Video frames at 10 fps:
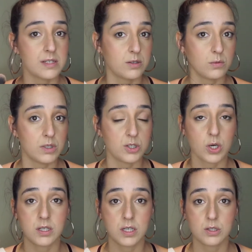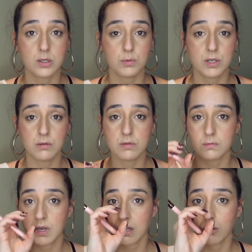I don't want to draw attention to my nose and
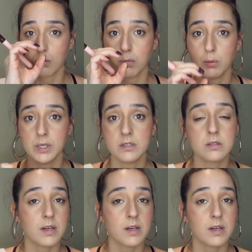make it look bulbous.